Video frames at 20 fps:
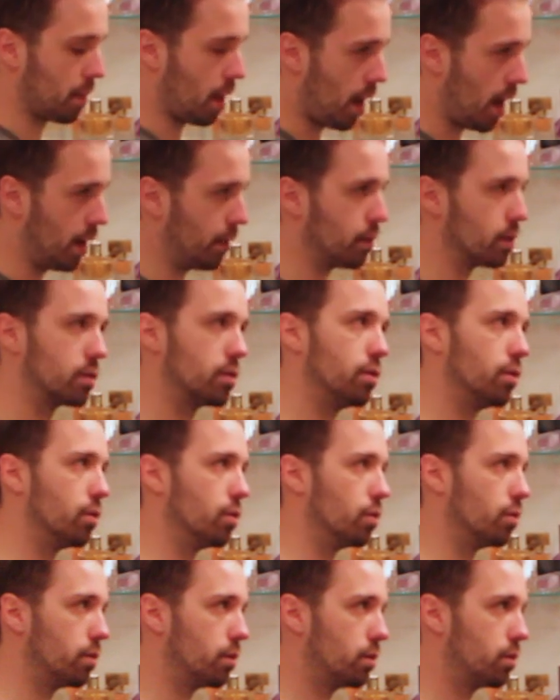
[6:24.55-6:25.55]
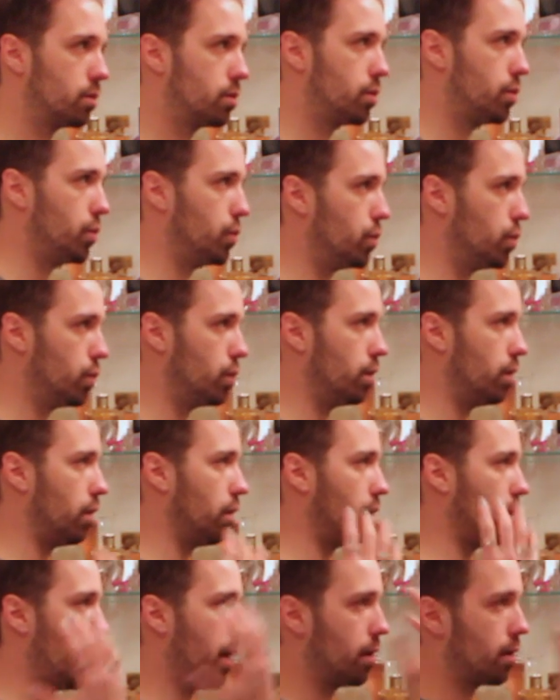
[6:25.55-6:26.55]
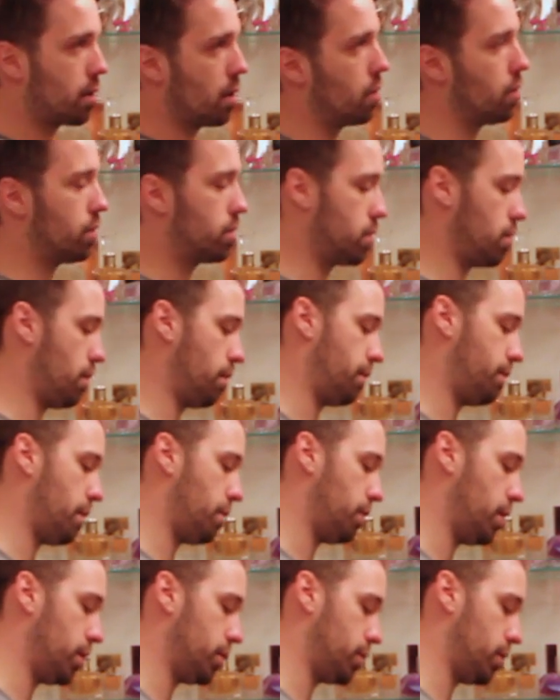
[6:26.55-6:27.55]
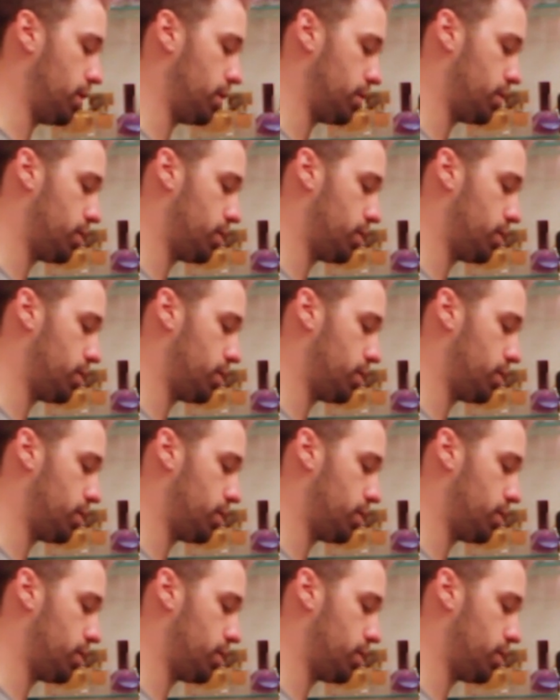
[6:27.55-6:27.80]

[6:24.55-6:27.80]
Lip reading: always do two light coats of foundation,